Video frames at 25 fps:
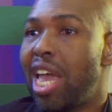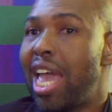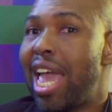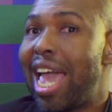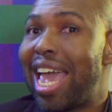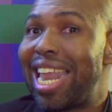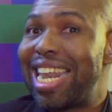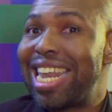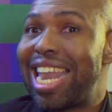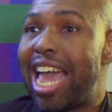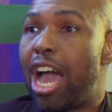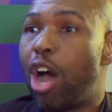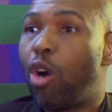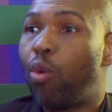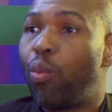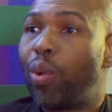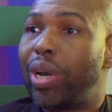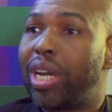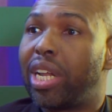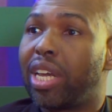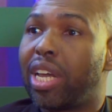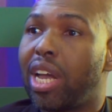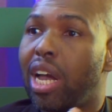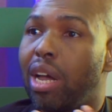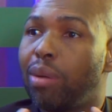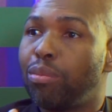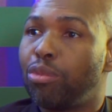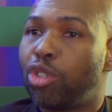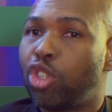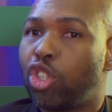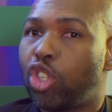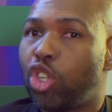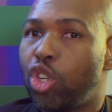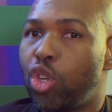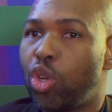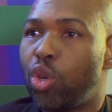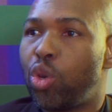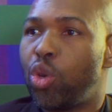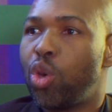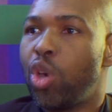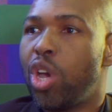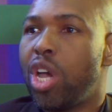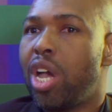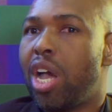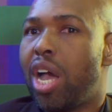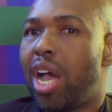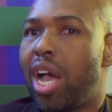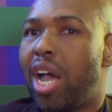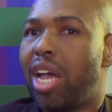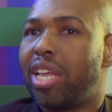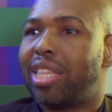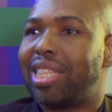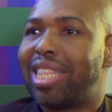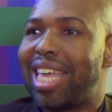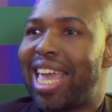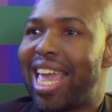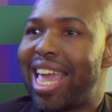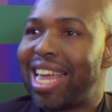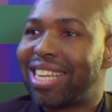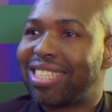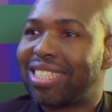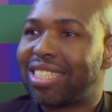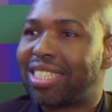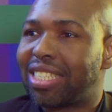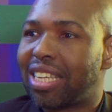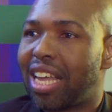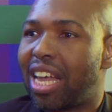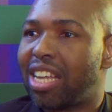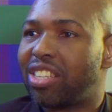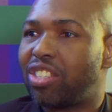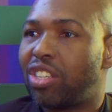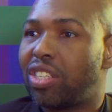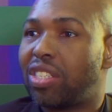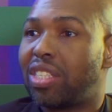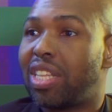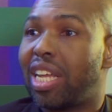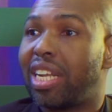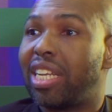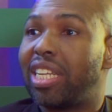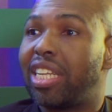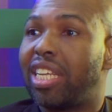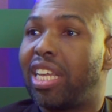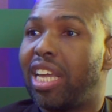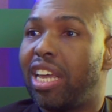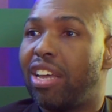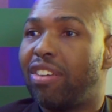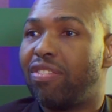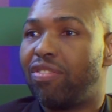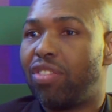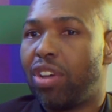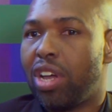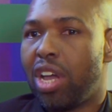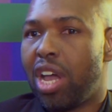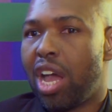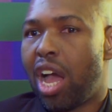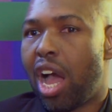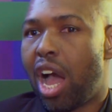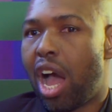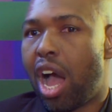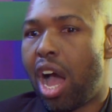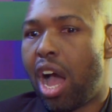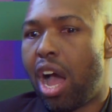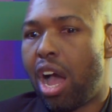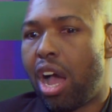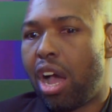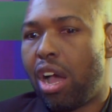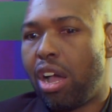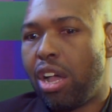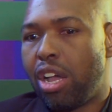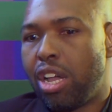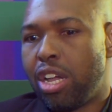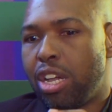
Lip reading: And now when it comes to the exercises that give our